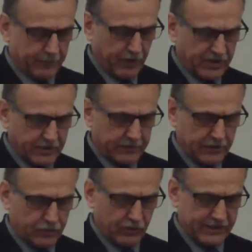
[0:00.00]

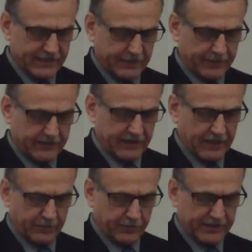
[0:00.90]
impossible to estimate
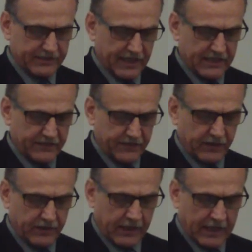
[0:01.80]
the precise
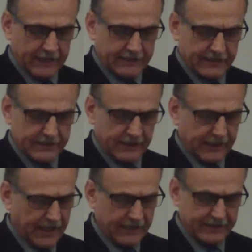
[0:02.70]
figure, since the